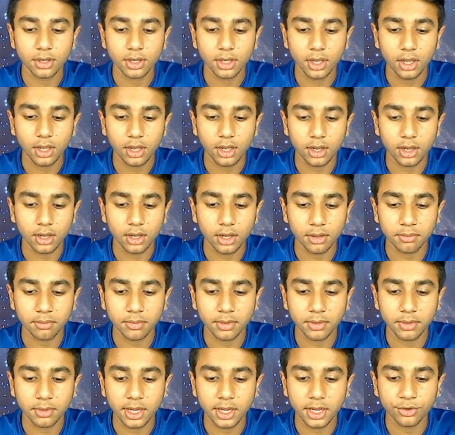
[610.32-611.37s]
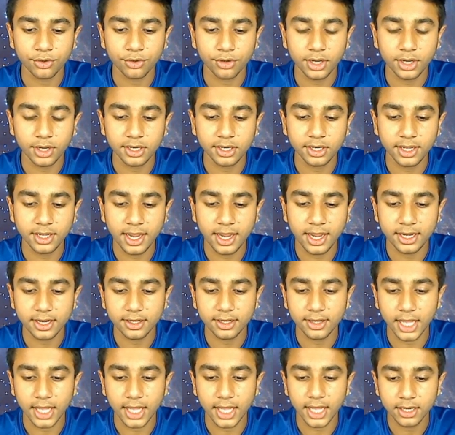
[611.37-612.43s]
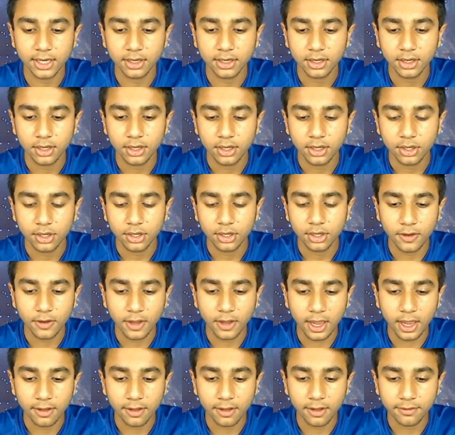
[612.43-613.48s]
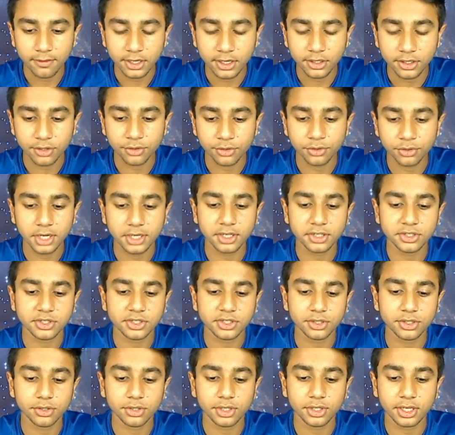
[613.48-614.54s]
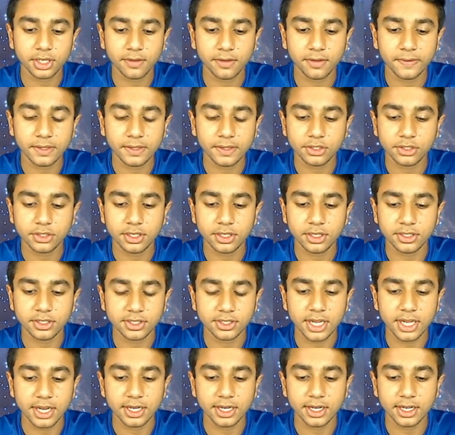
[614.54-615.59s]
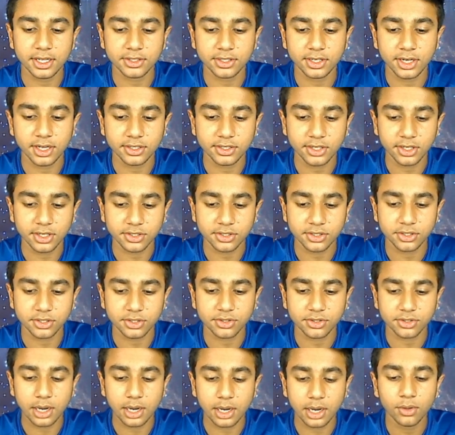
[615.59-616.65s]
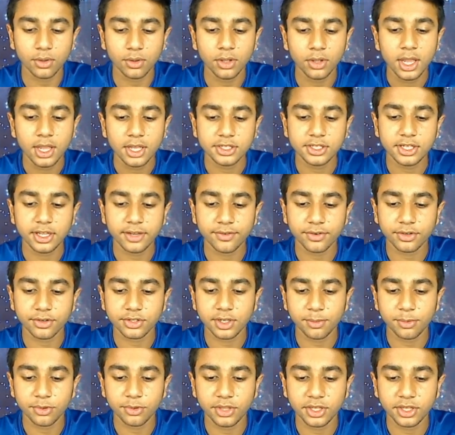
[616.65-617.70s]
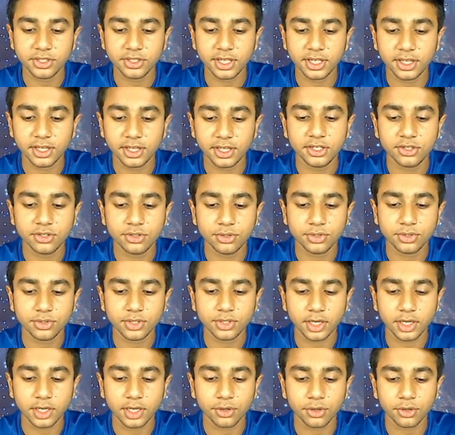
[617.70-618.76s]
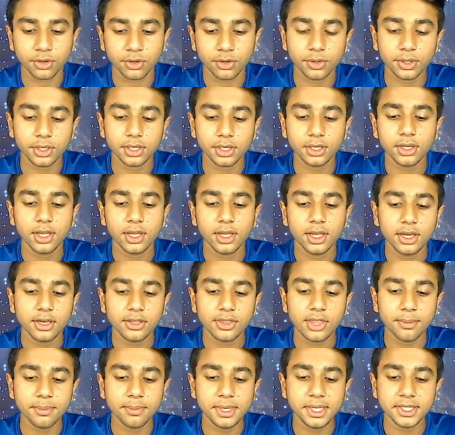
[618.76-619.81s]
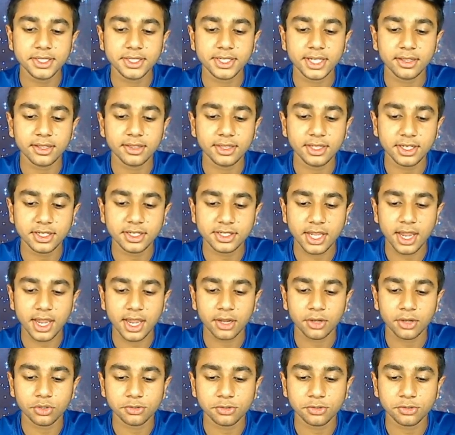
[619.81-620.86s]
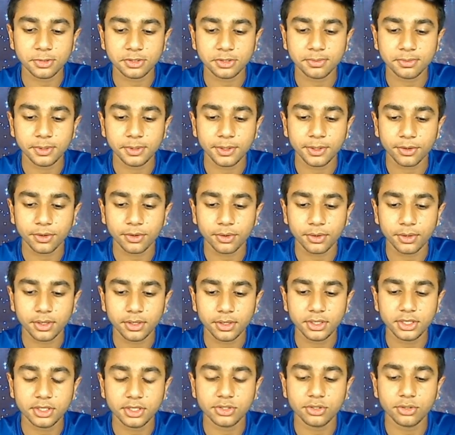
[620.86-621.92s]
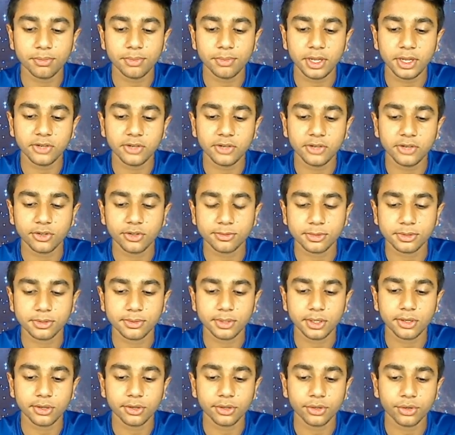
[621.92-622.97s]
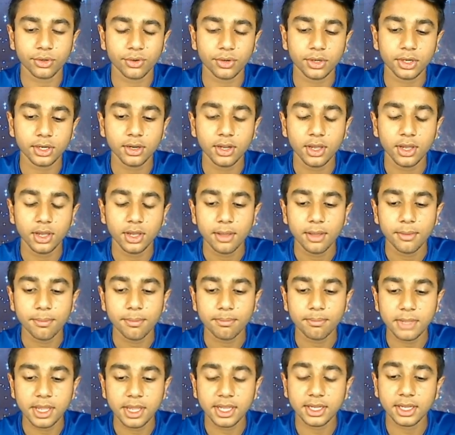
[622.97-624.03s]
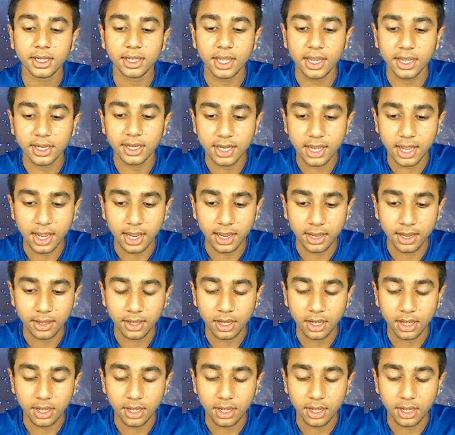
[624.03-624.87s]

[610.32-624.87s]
and you're indicated that you have, and you're not necessarily given that it's stated as an isosceles triangle. Say, for example, they say that these two sides are congruent. That means that these angles must be congruent. These two base angles must be congruent, making it a